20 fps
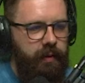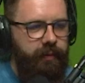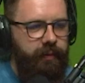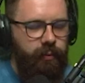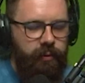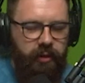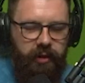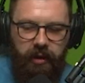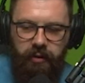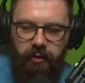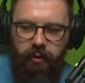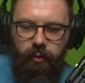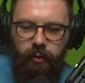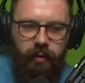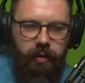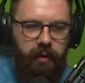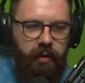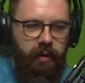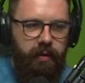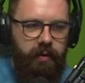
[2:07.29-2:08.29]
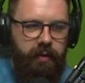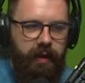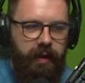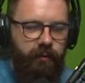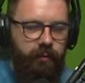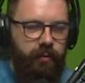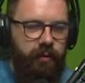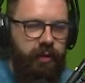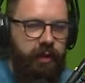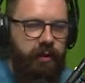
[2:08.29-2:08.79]
Everyone change your calling card.
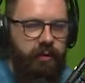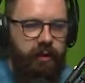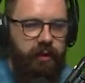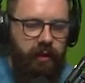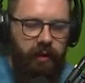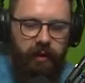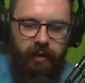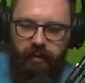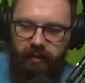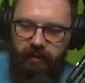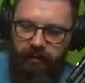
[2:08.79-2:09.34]
Everyone change your card.